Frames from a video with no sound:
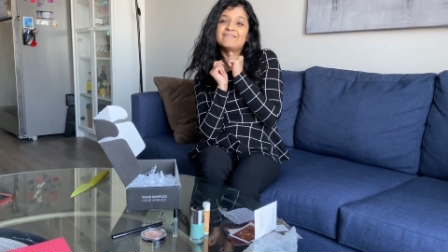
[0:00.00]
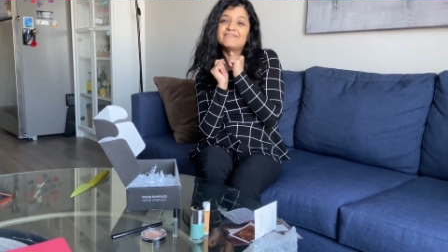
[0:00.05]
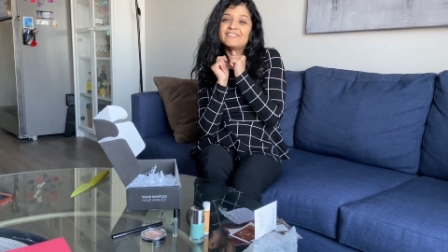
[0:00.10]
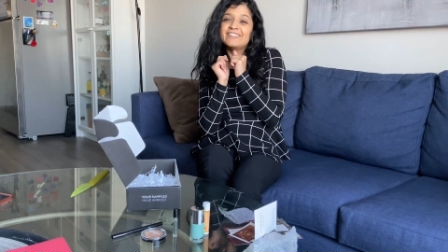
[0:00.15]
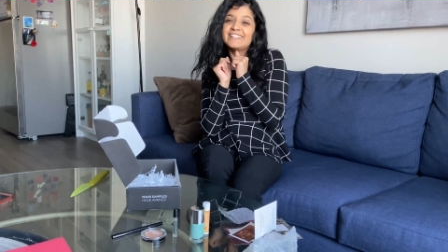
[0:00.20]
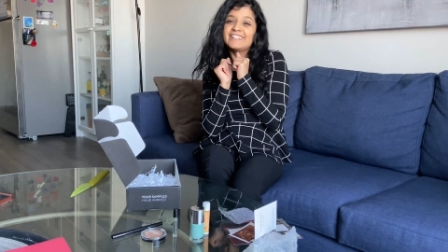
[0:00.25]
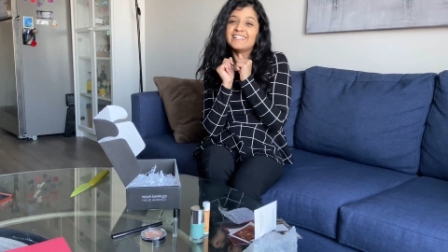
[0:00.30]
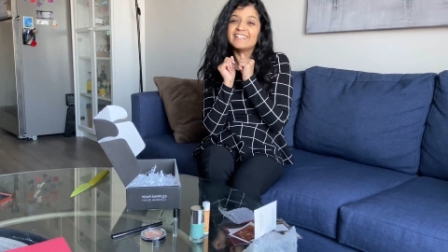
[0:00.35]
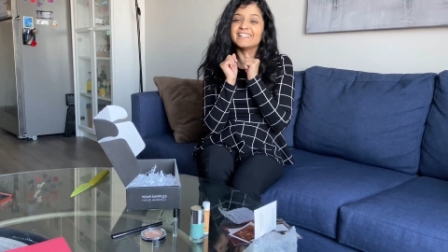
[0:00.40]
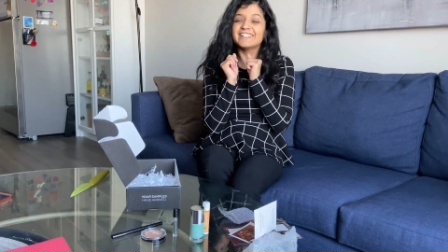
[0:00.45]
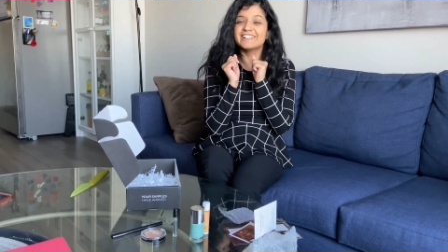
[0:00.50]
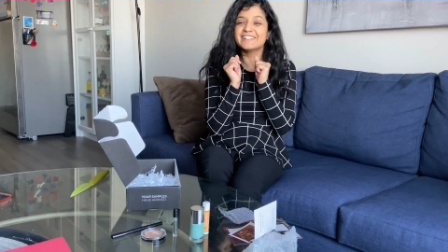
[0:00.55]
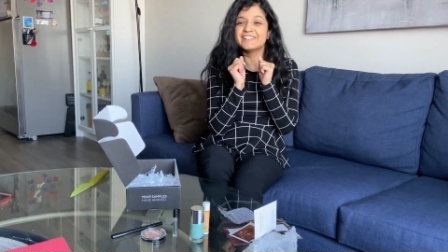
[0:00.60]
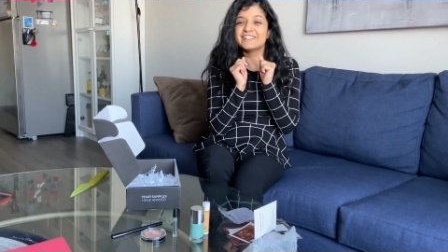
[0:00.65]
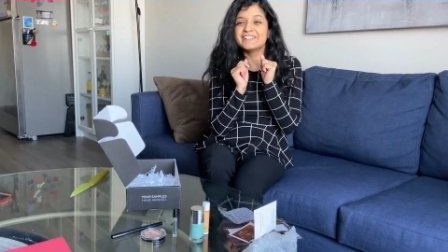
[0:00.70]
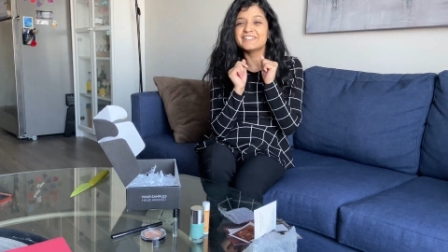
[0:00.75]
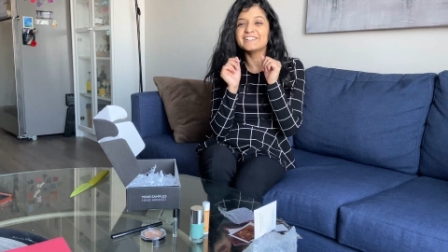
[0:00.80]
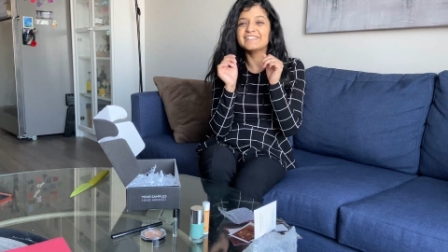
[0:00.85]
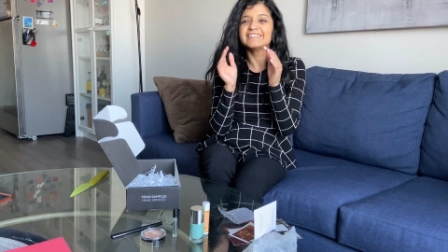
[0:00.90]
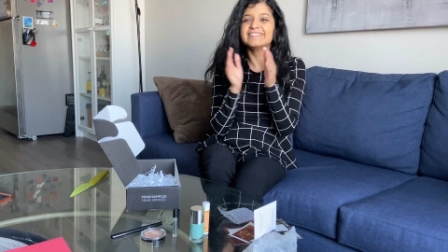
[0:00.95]

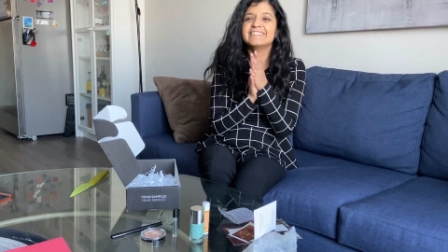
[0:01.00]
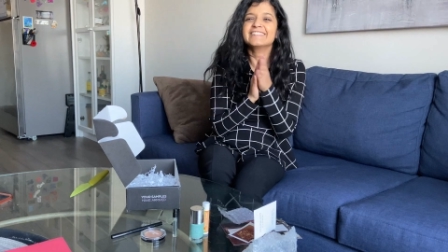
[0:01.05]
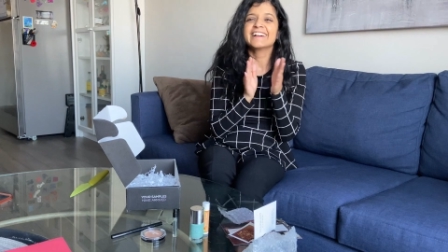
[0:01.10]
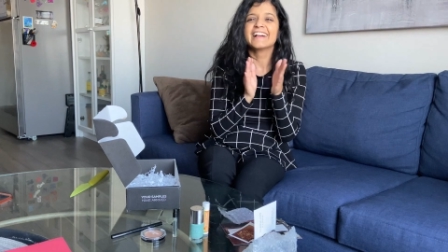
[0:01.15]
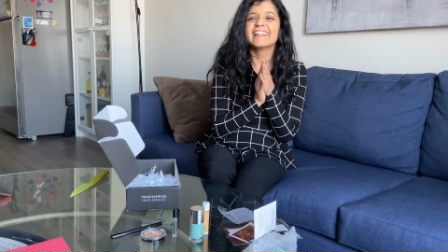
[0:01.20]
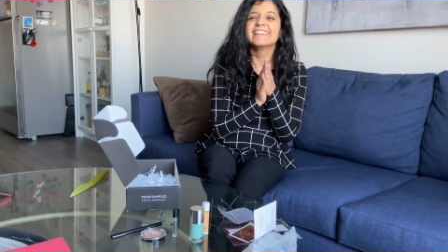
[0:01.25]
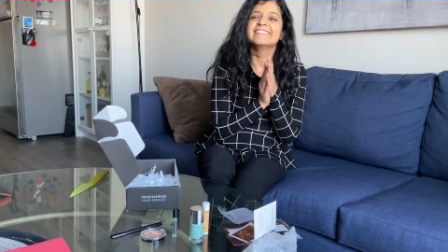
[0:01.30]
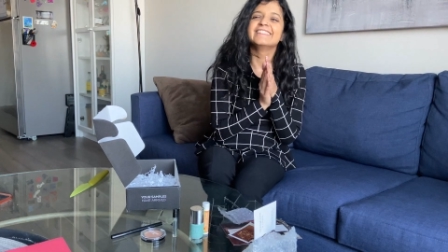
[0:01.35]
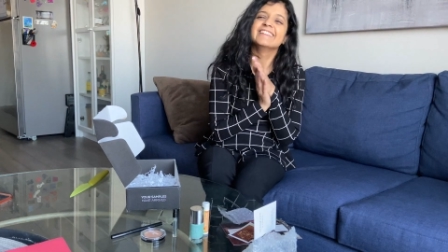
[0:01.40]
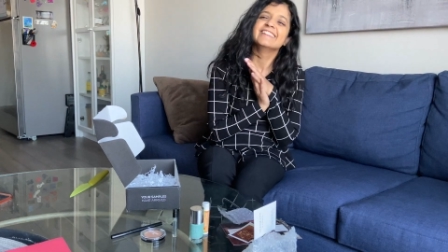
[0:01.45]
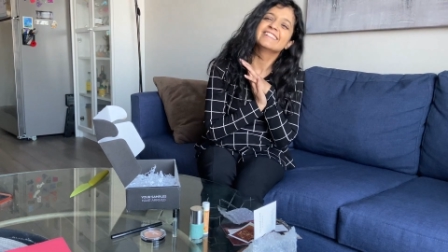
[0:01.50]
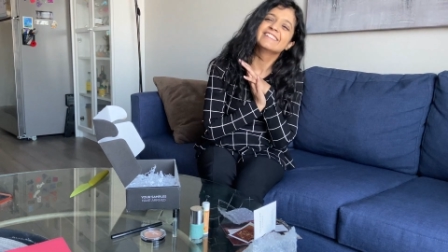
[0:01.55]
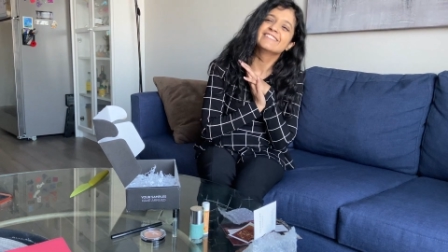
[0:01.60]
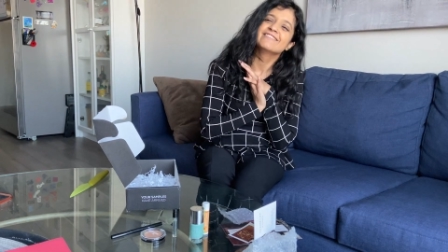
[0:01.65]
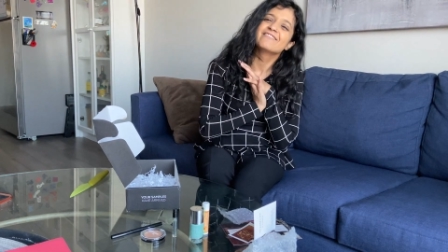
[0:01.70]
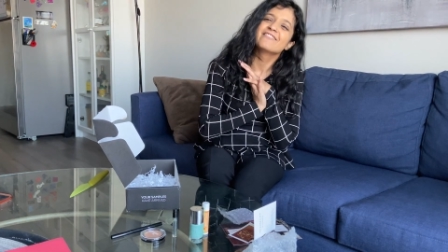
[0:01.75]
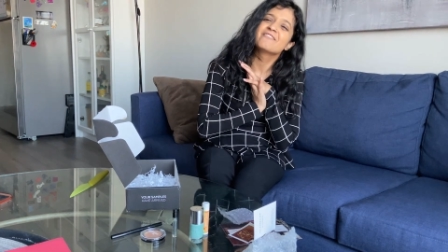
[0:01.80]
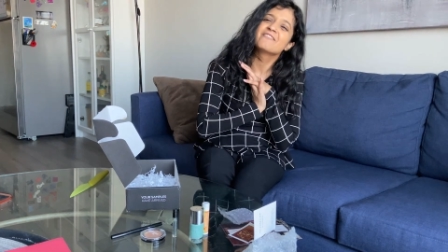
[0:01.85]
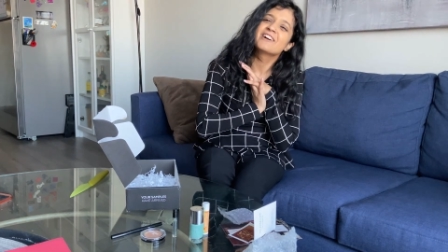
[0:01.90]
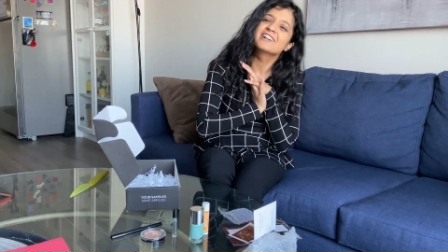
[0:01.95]
video. Thank you
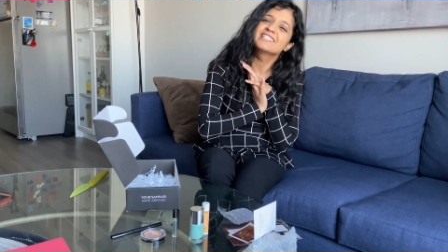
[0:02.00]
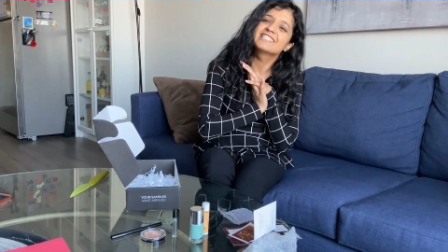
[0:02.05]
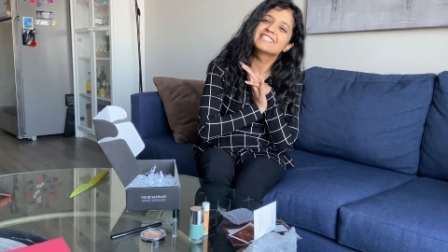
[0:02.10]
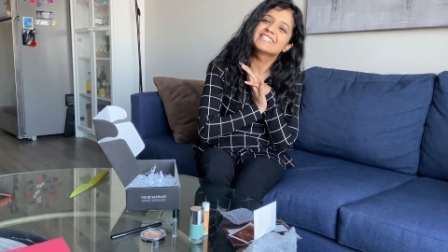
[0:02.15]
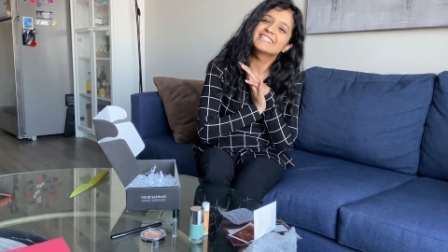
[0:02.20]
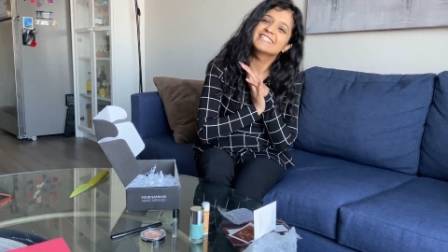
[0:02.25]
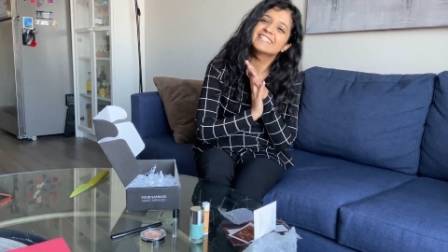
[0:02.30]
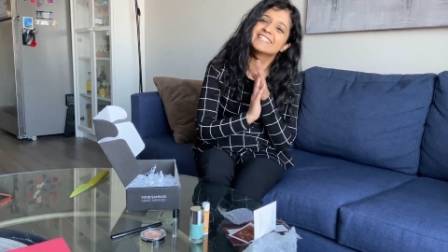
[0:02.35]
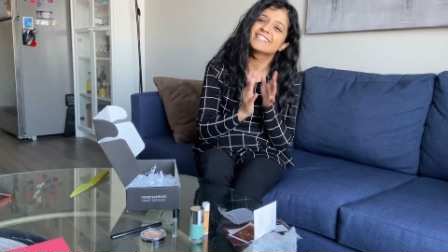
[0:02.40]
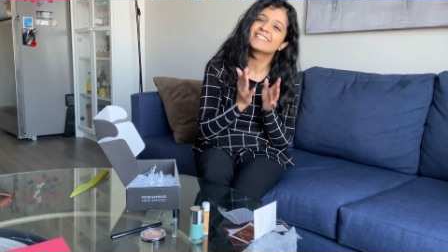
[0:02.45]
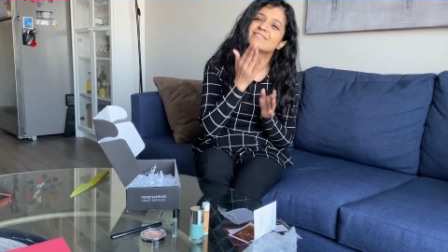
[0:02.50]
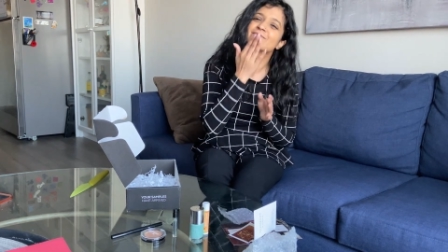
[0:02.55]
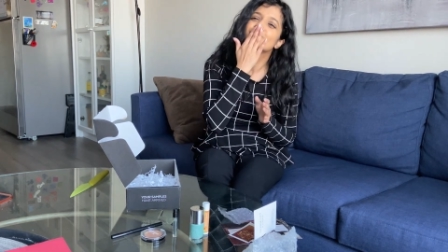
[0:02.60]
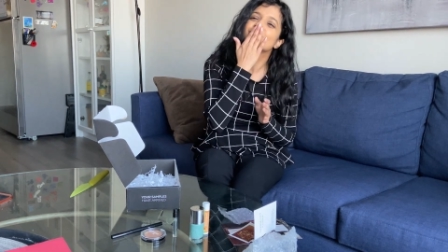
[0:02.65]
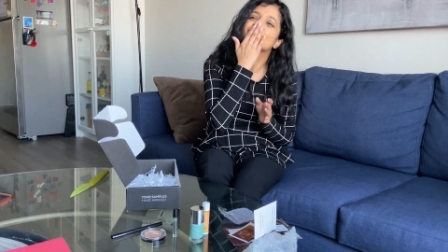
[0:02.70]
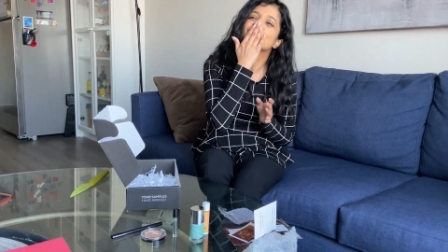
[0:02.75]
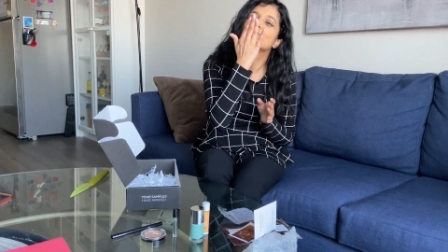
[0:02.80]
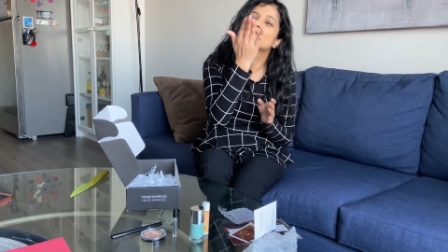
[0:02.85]
for watching.